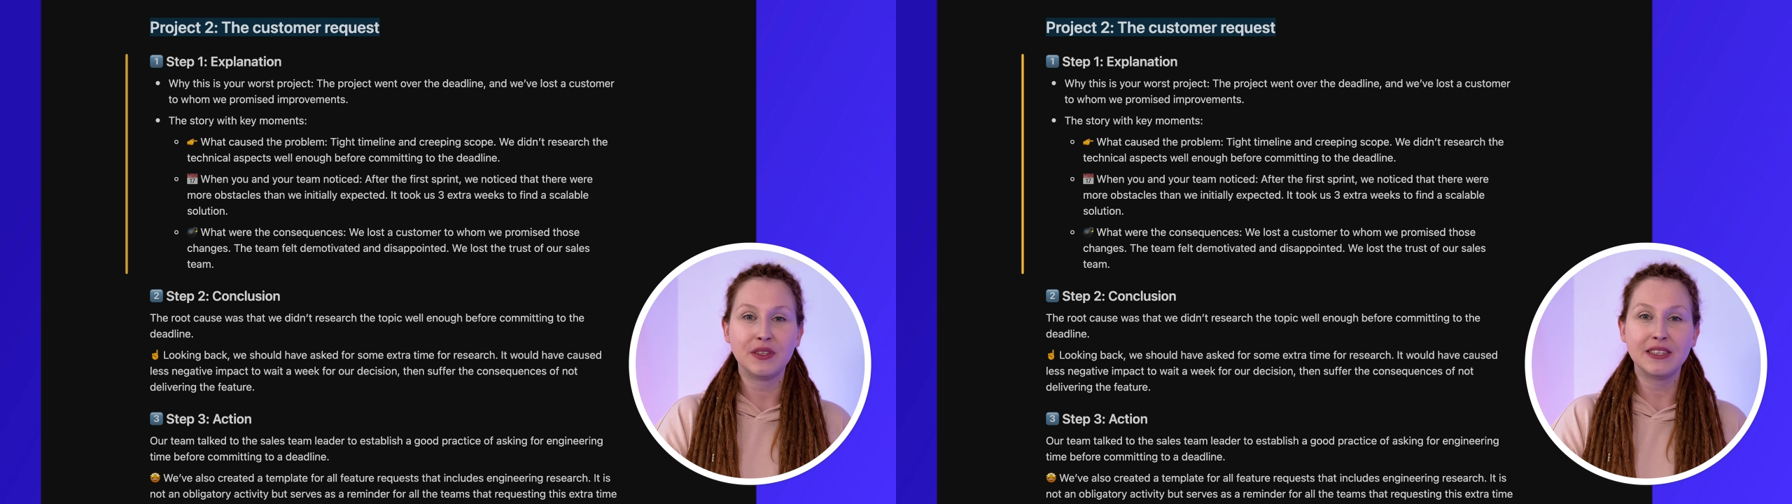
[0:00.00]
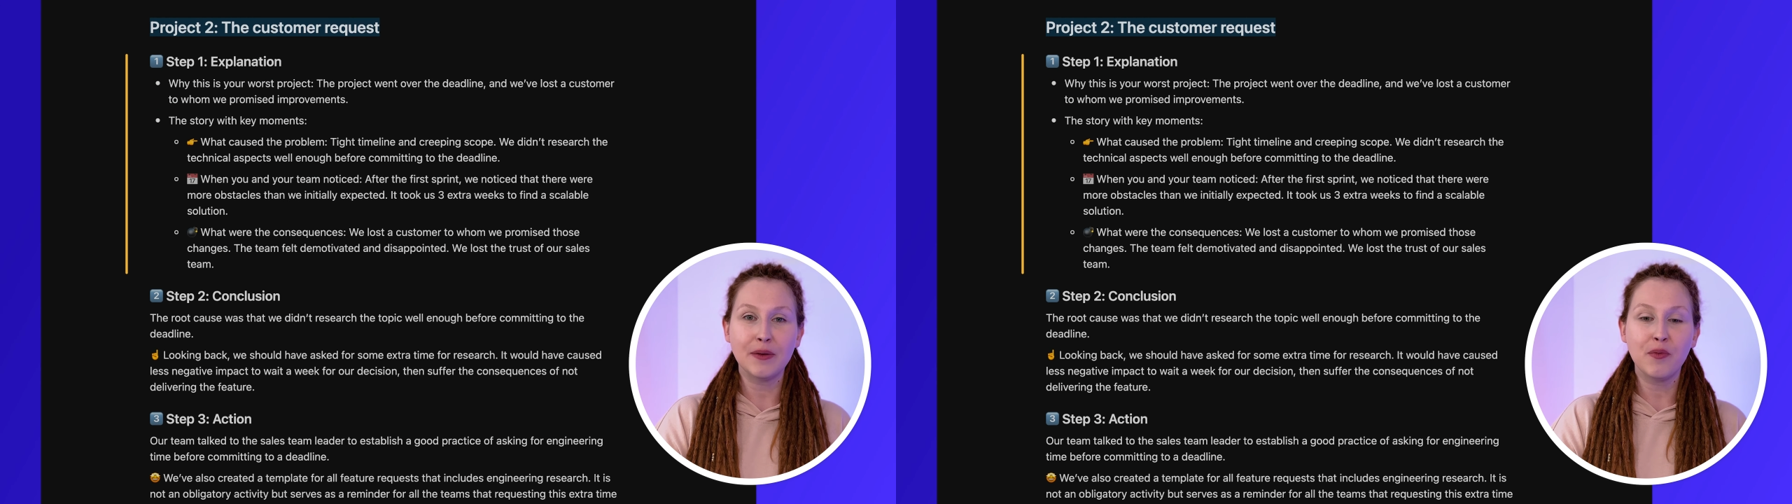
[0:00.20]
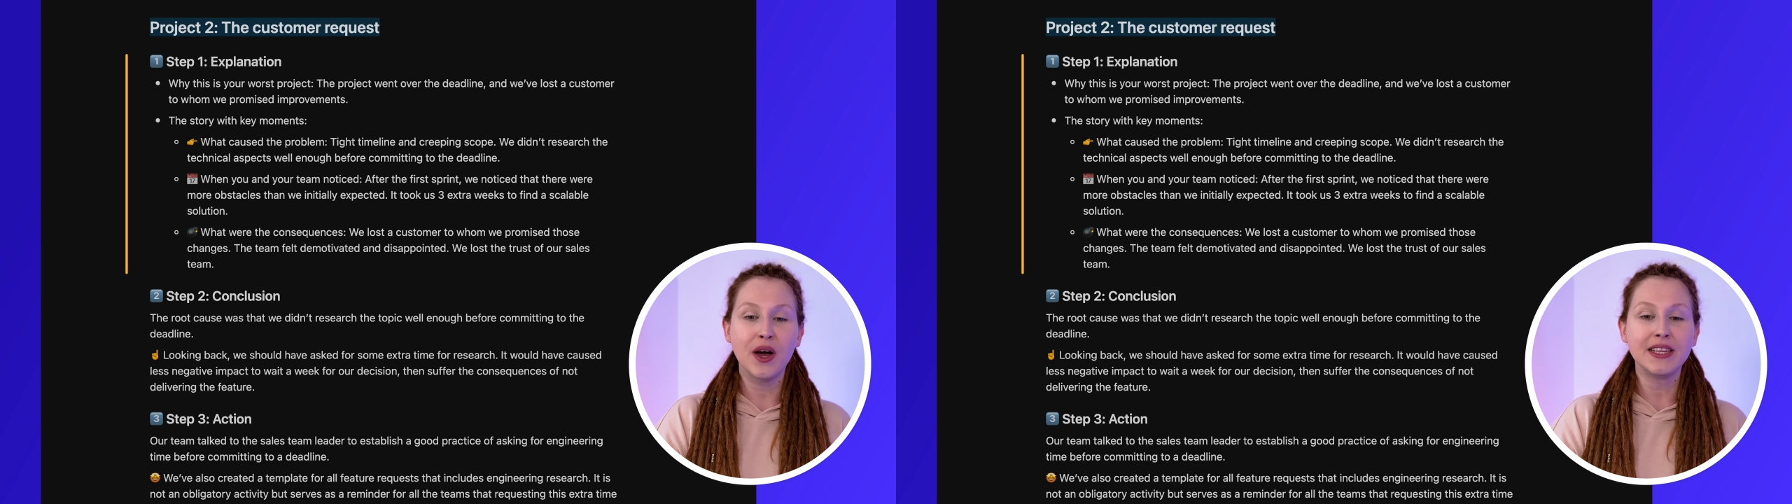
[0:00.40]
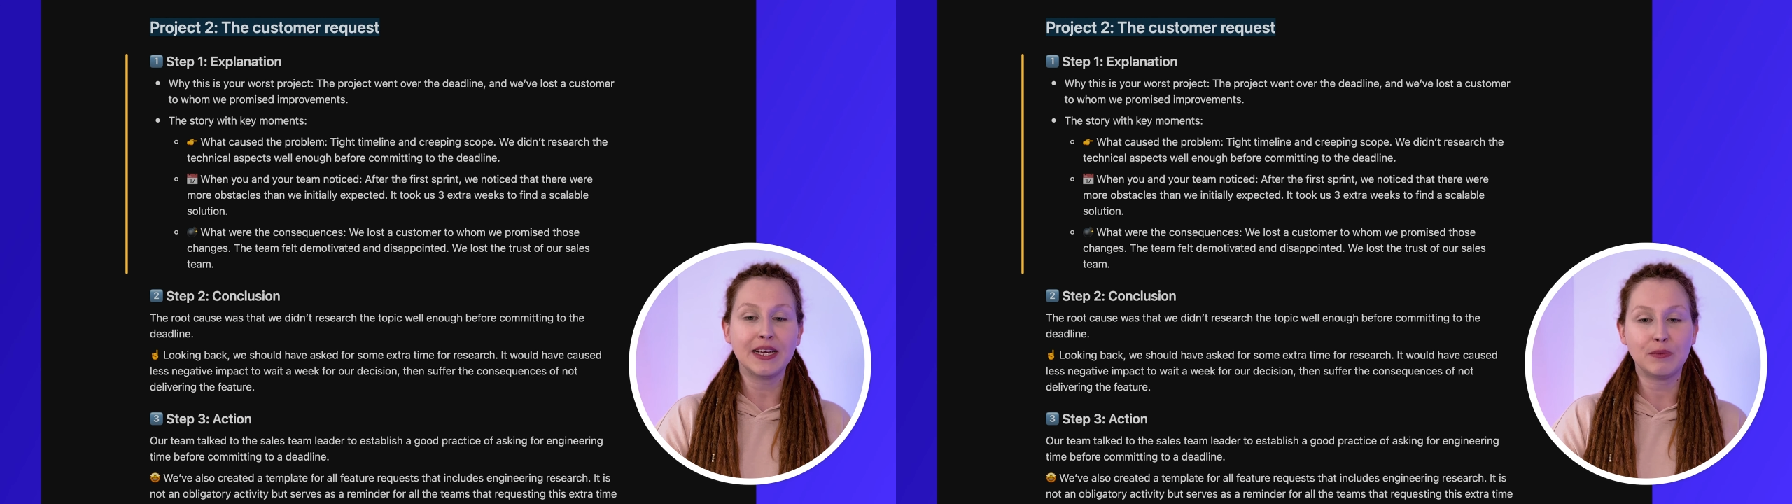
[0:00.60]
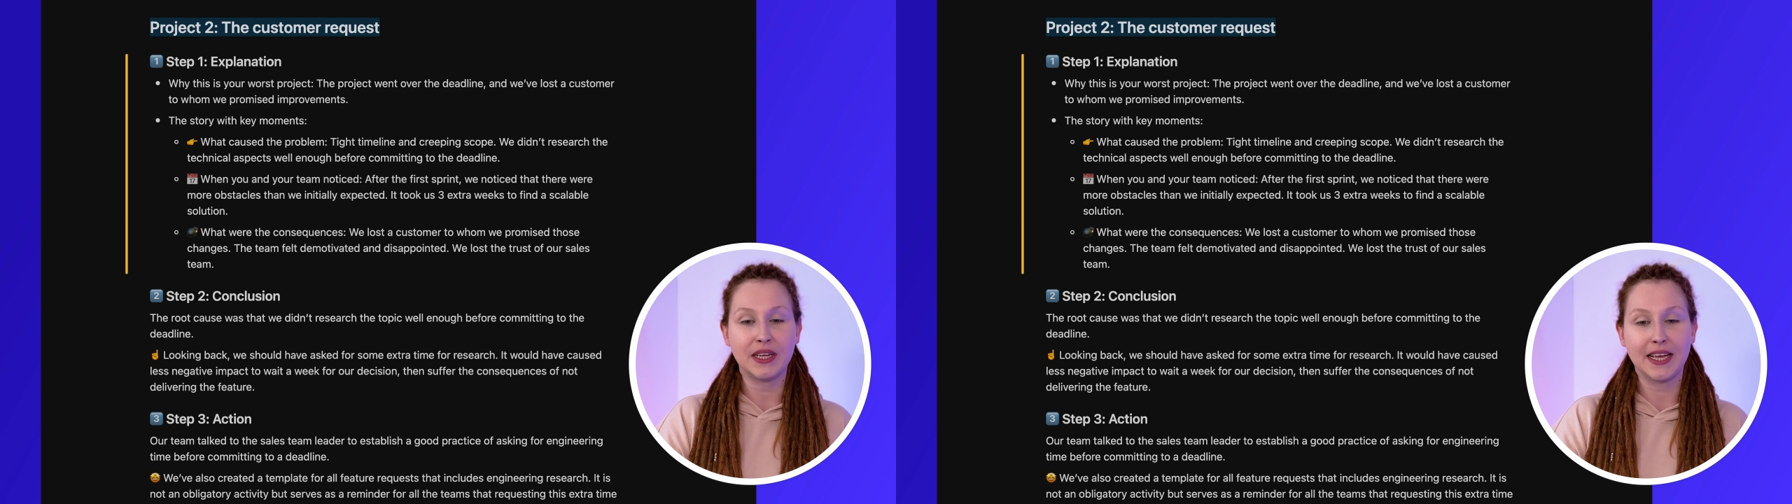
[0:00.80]
Step 1,
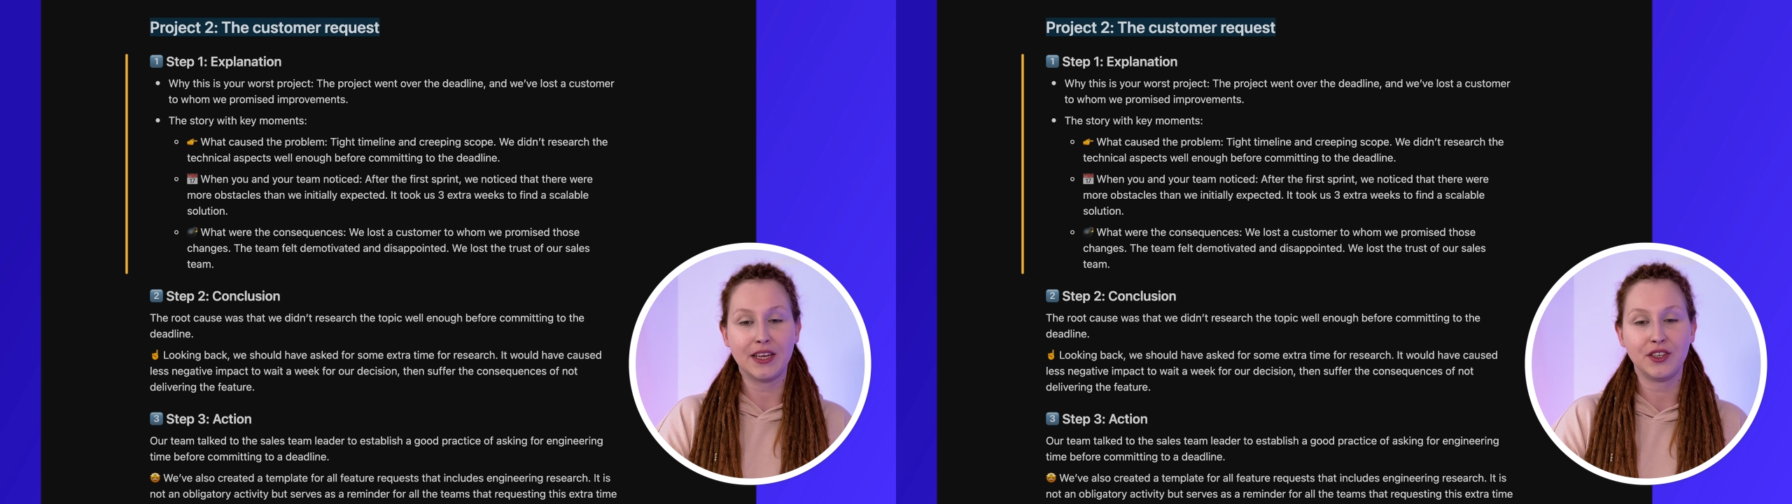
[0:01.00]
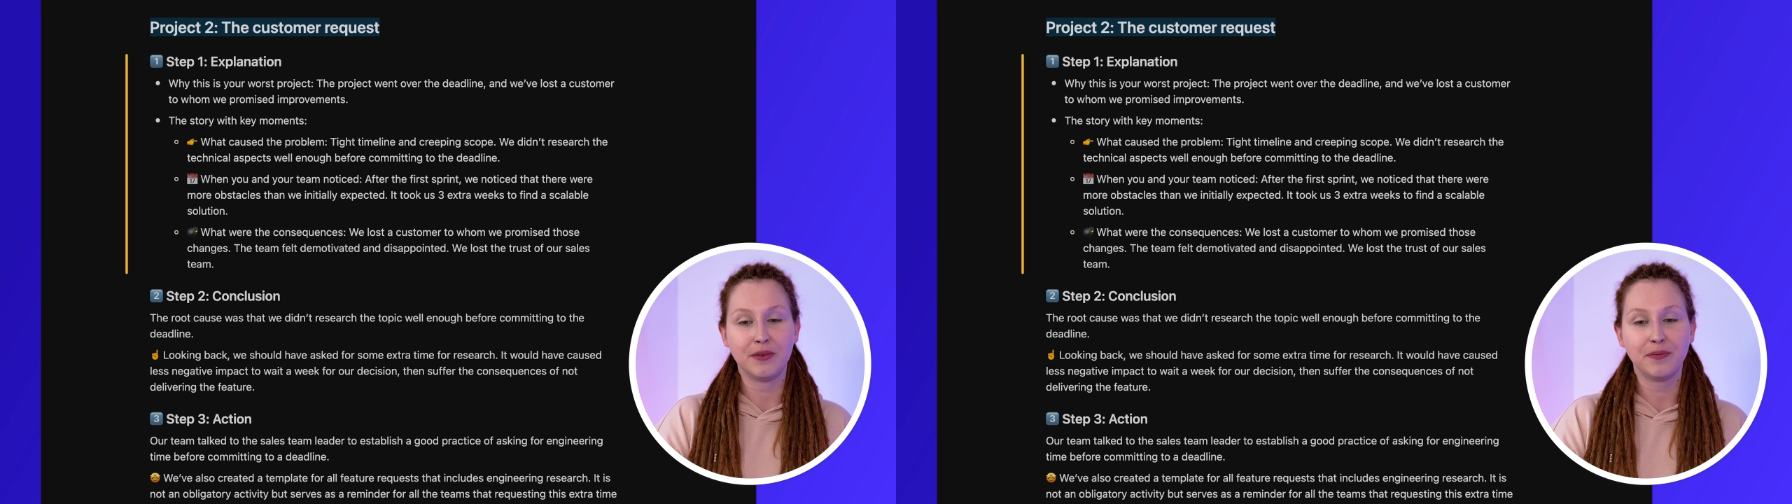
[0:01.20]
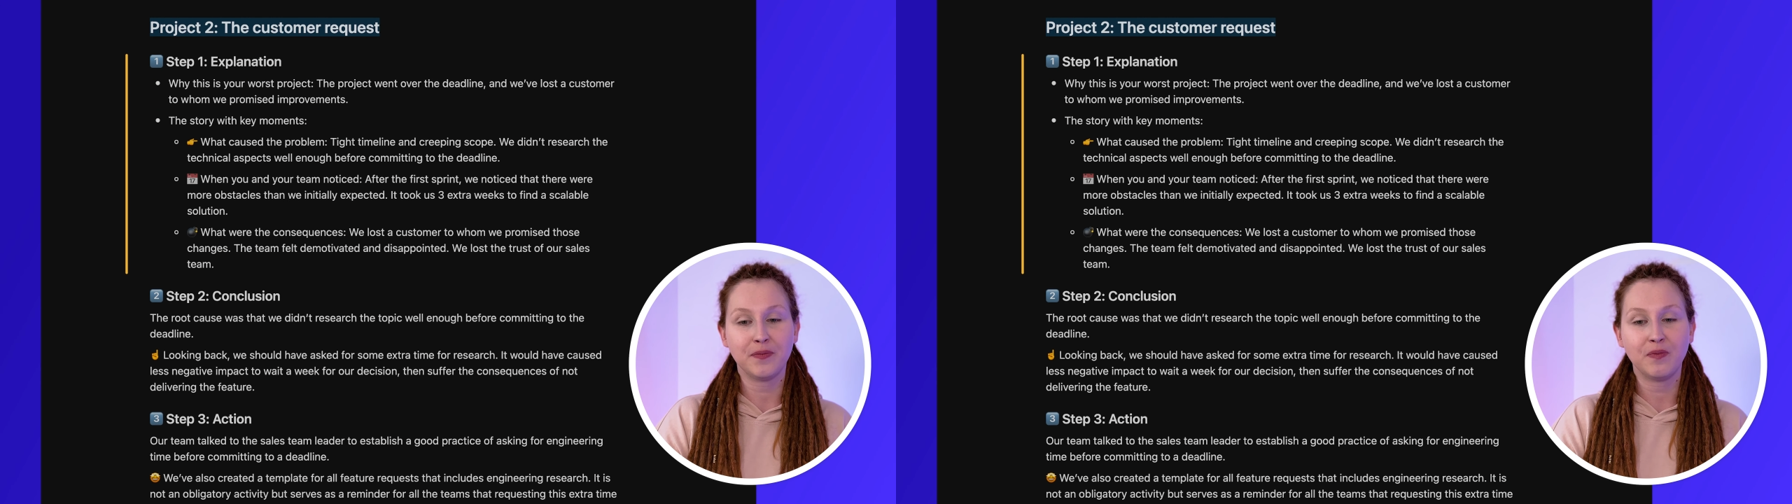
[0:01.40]
explanation.